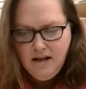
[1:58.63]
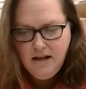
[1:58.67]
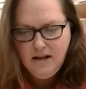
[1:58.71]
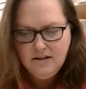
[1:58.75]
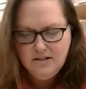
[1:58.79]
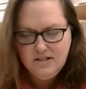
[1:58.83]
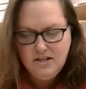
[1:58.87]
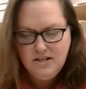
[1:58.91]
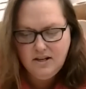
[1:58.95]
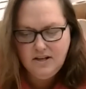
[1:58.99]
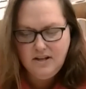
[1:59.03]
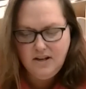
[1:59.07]

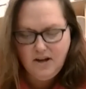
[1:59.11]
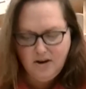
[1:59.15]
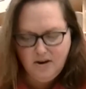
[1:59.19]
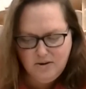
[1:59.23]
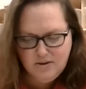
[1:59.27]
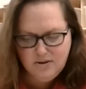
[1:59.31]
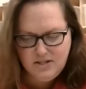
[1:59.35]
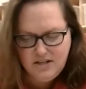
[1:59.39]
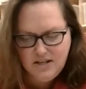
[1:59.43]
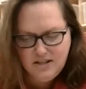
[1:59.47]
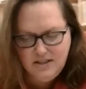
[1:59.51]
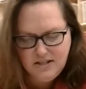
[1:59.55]
To go
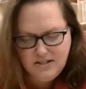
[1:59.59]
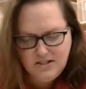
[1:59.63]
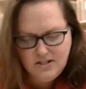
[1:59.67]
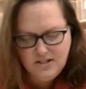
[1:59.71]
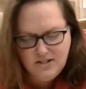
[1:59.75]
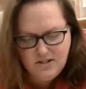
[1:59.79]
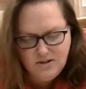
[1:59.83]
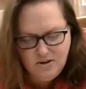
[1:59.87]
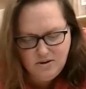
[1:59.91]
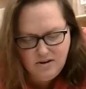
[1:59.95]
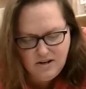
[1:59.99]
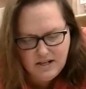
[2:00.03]
to the
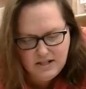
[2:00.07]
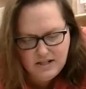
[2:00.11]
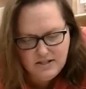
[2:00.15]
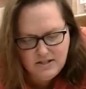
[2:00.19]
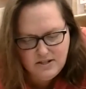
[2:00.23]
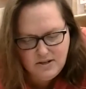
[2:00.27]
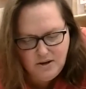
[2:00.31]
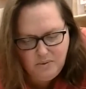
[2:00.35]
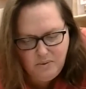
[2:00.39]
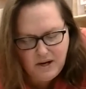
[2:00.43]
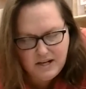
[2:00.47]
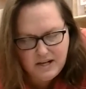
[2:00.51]
store,
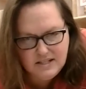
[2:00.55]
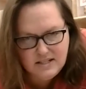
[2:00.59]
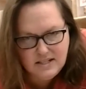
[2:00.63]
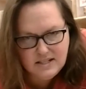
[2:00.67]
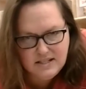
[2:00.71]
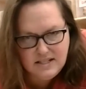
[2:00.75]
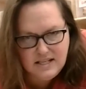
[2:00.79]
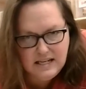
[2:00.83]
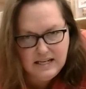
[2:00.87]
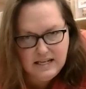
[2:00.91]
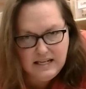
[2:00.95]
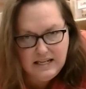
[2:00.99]
so what does
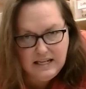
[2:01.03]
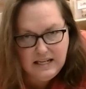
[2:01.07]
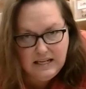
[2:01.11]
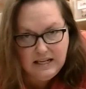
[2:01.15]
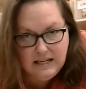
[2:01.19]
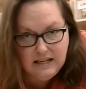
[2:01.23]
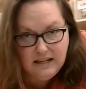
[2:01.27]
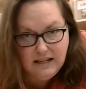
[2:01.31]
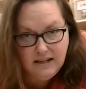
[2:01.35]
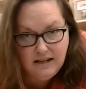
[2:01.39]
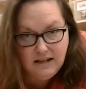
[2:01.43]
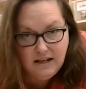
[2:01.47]
he
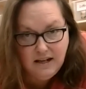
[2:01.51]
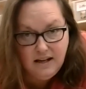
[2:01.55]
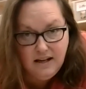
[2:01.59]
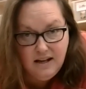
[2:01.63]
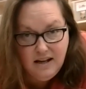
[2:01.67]
need?